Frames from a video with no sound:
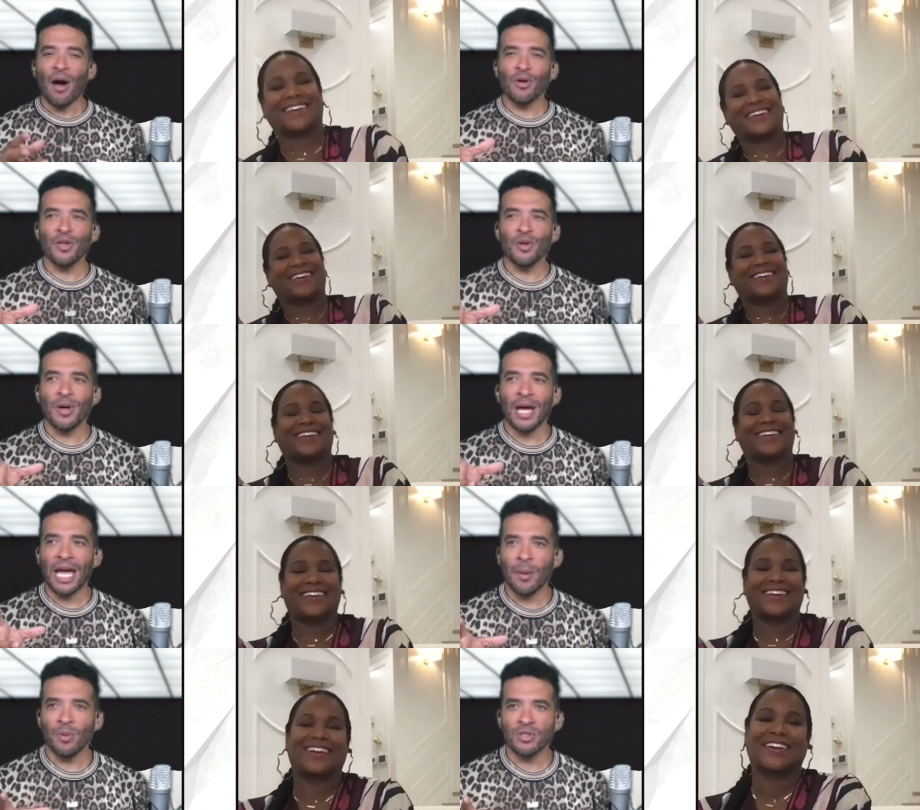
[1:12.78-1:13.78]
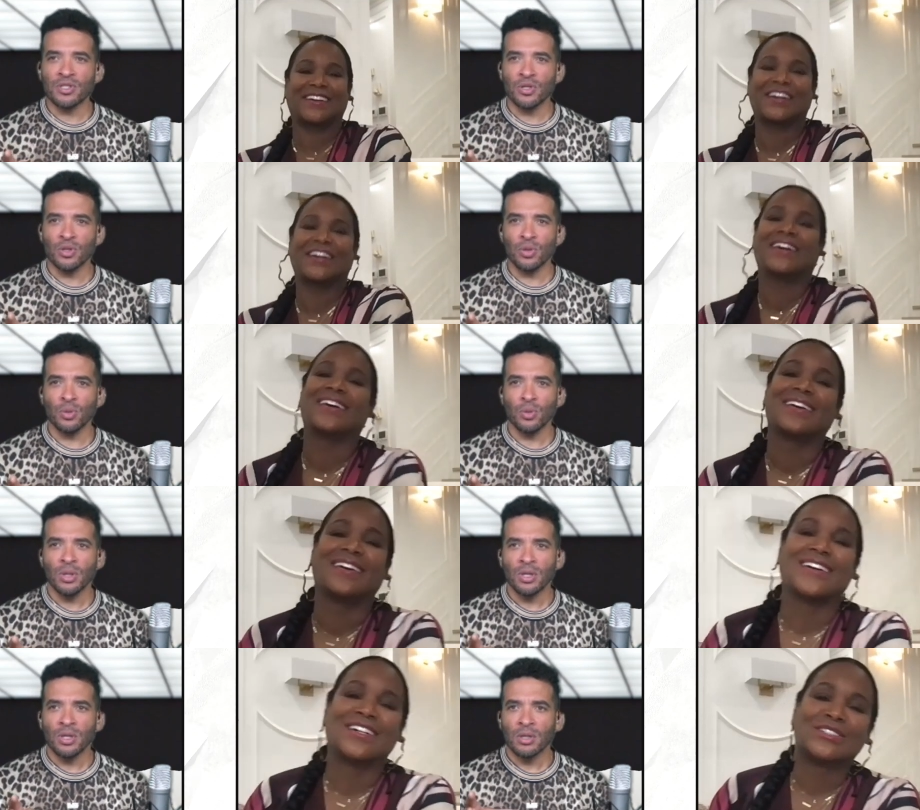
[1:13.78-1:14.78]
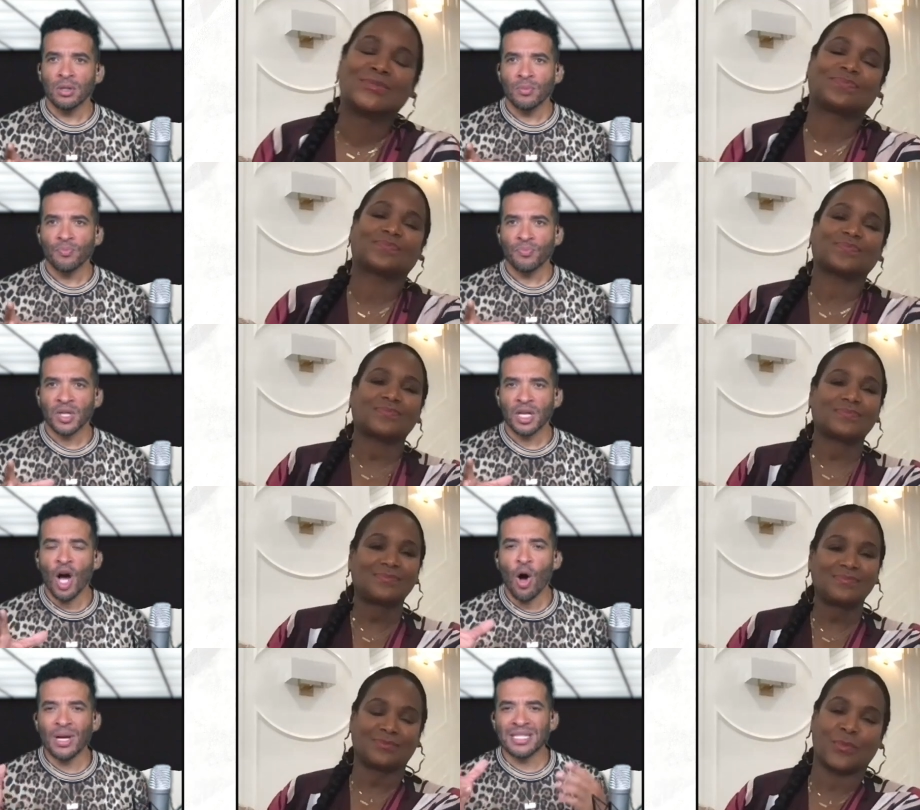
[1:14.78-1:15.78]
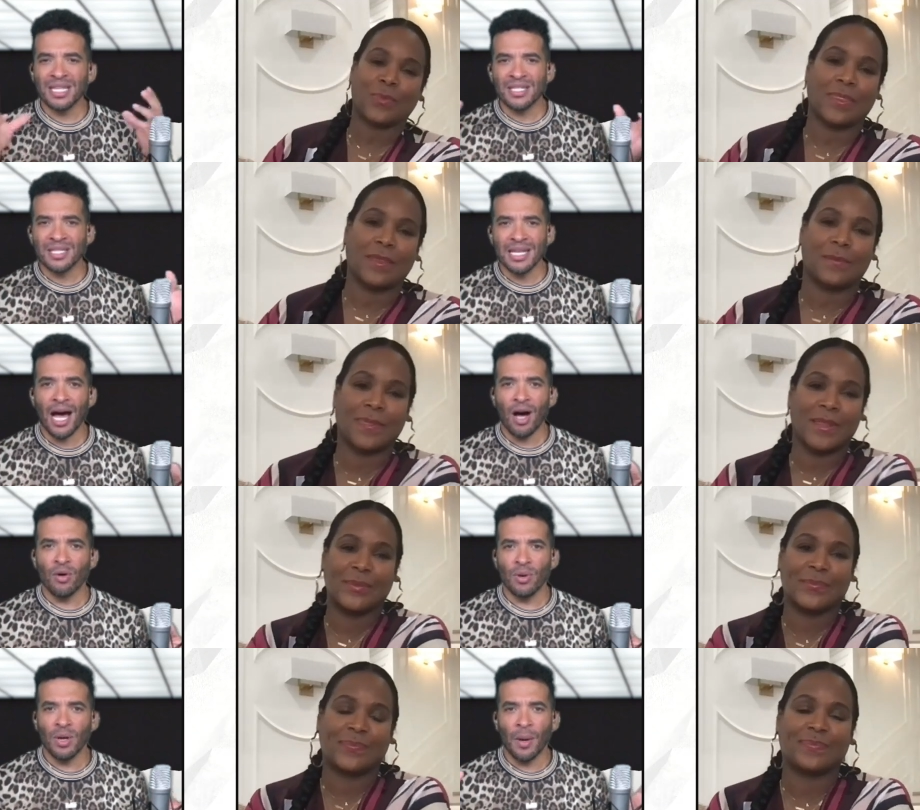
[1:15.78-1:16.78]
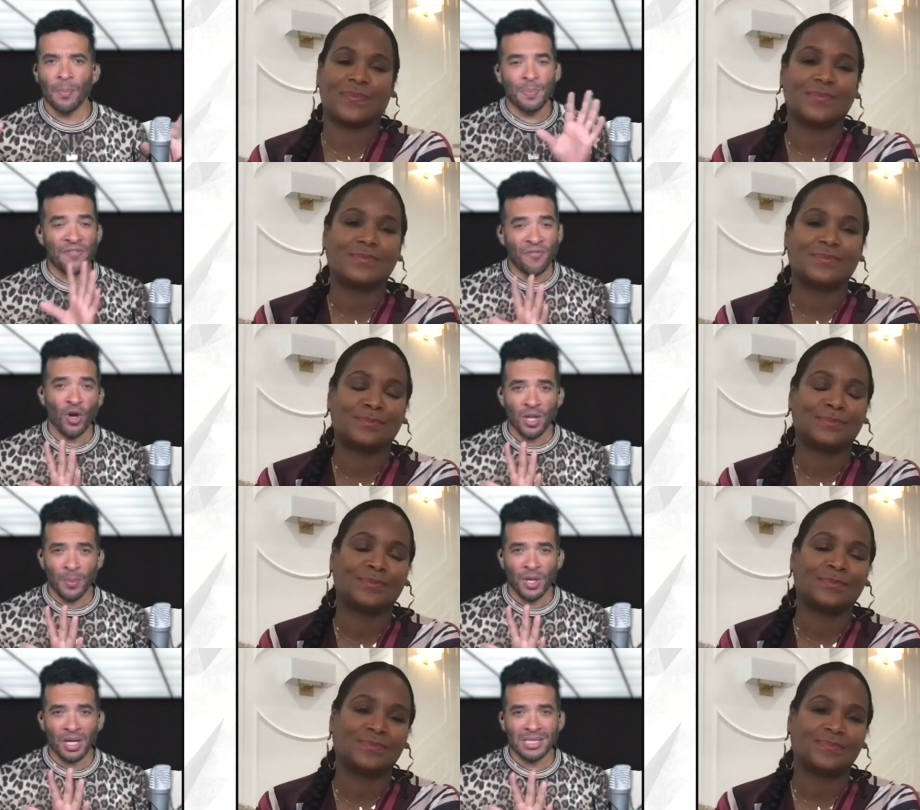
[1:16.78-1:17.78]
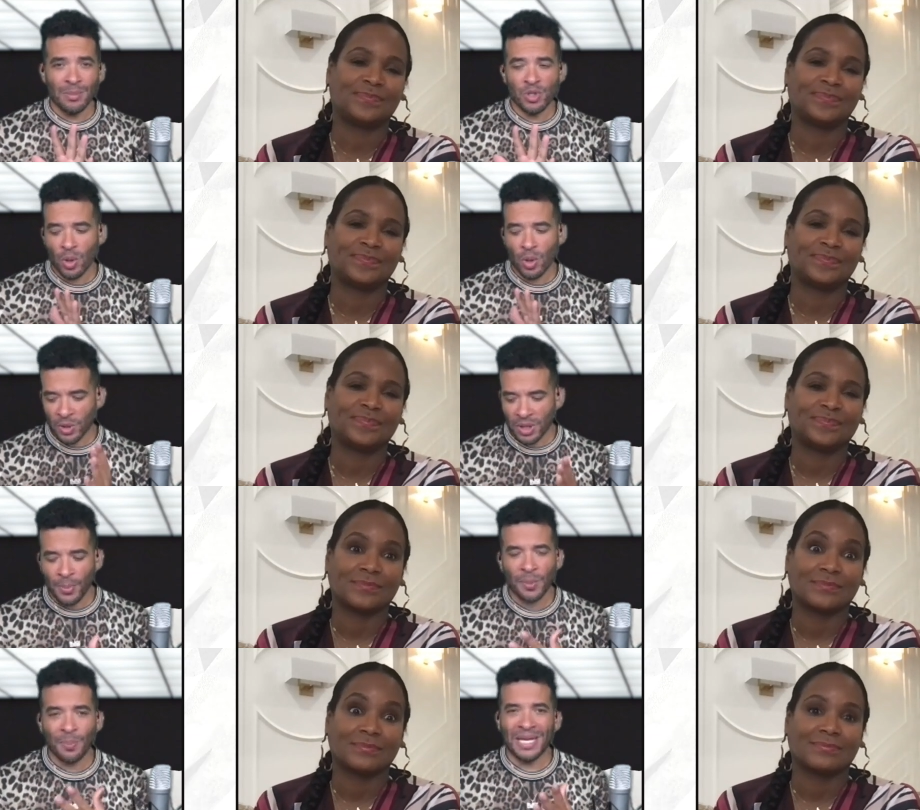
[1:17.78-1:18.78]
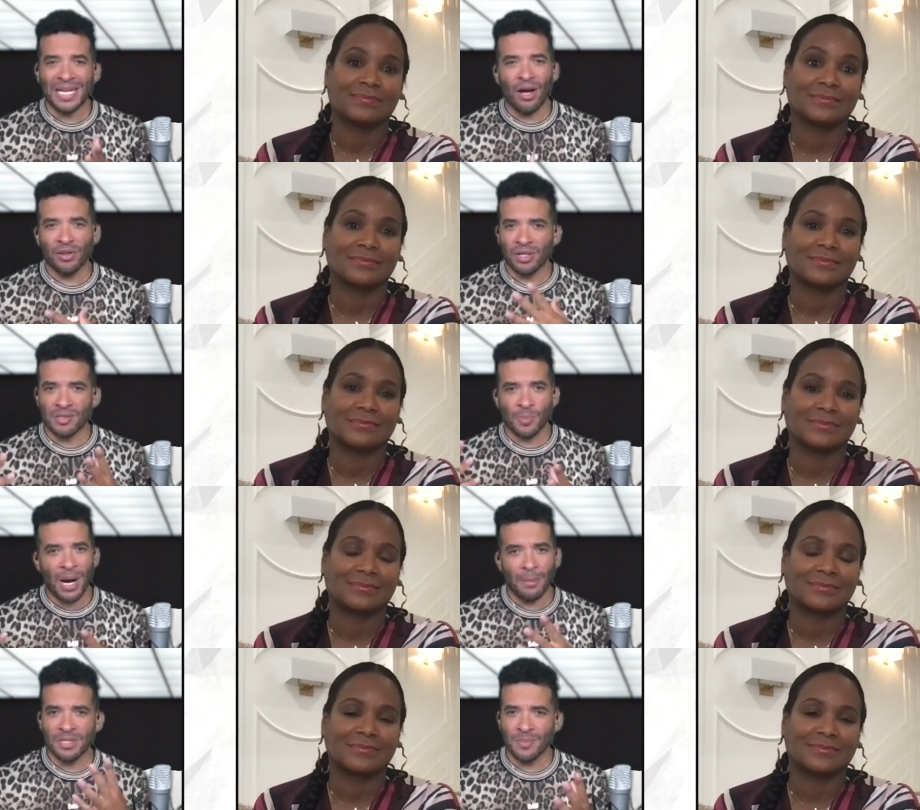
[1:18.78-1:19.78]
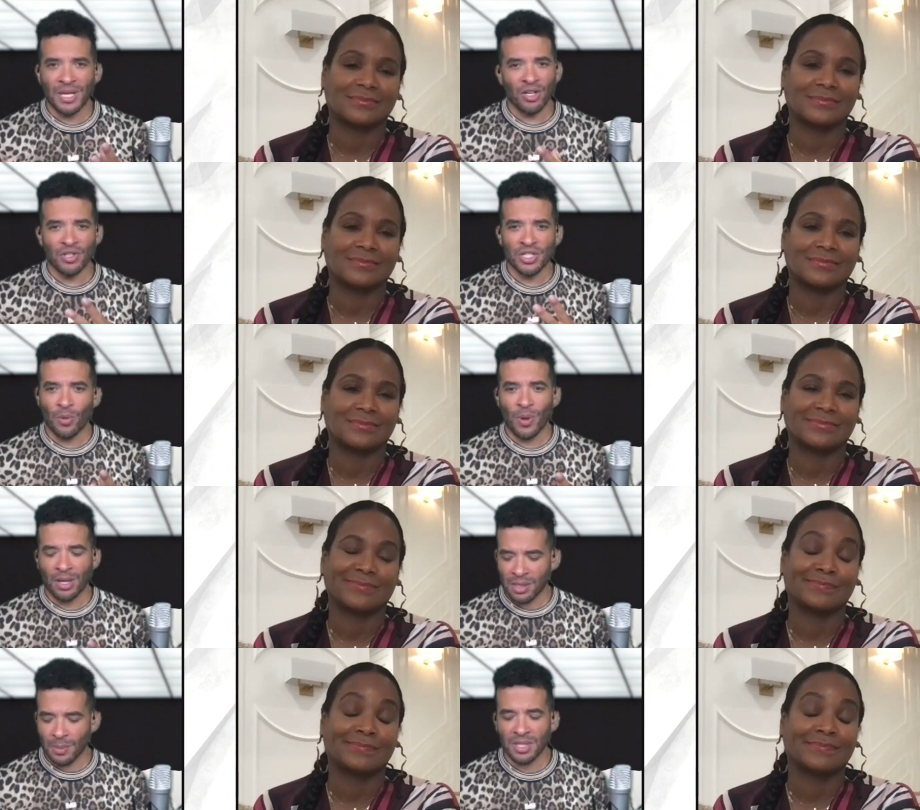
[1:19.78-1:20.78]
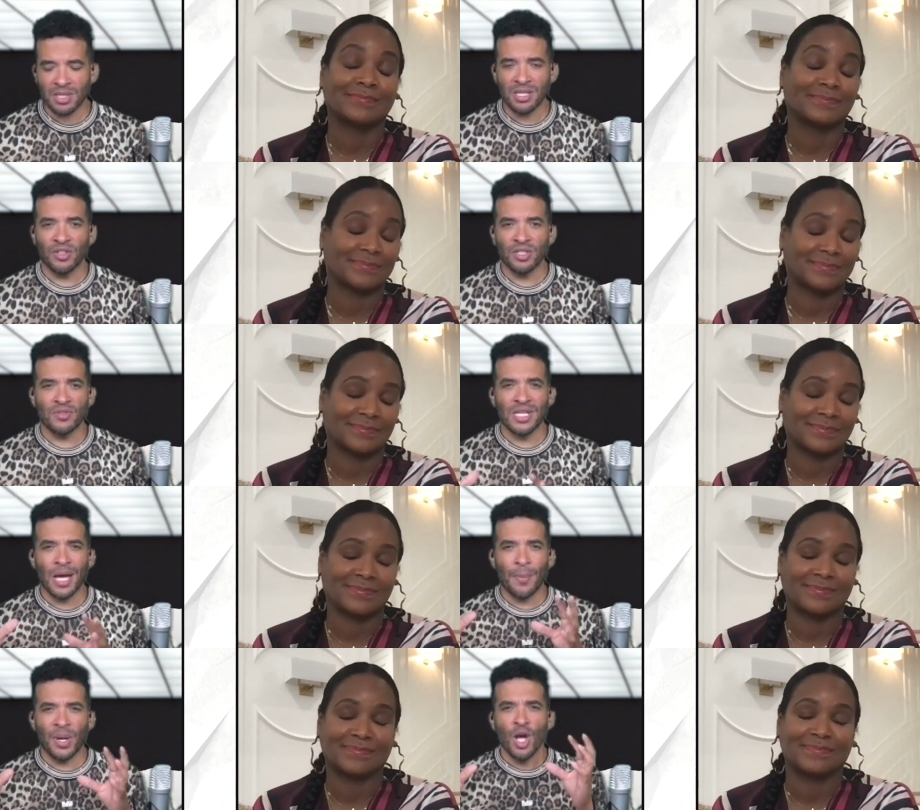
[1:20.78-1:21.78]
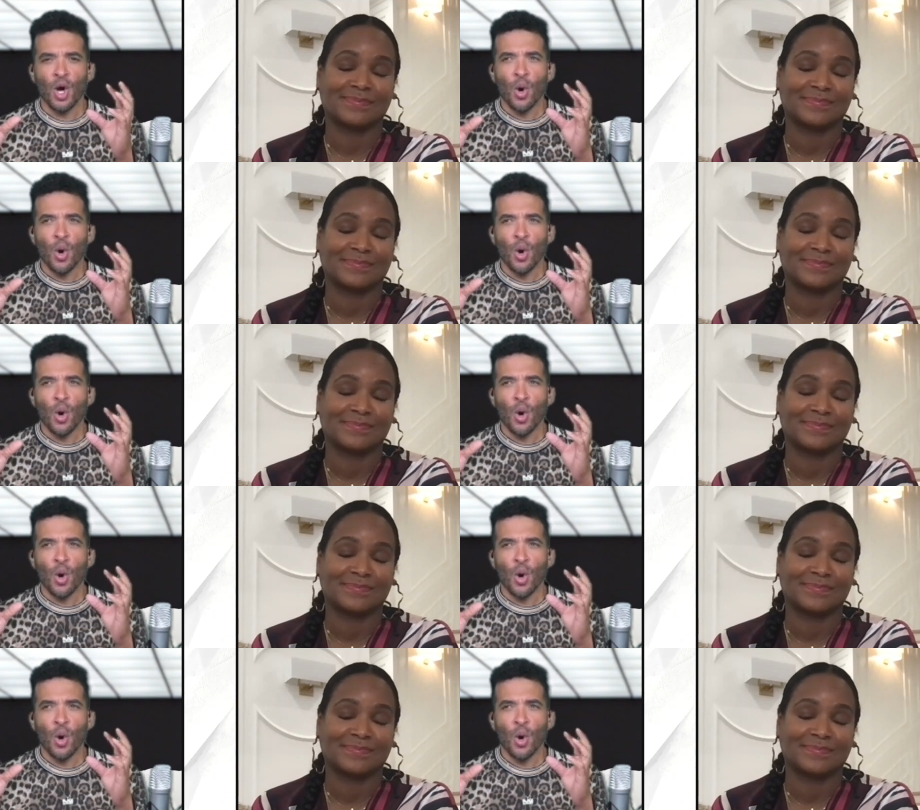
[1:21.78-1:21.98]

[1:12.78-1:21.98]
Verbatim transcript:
Speaker 1: how are you able to coexist now uh, before the book? Because I'm sure with the book being out, there's probably some energy around some of the stuff that you said. But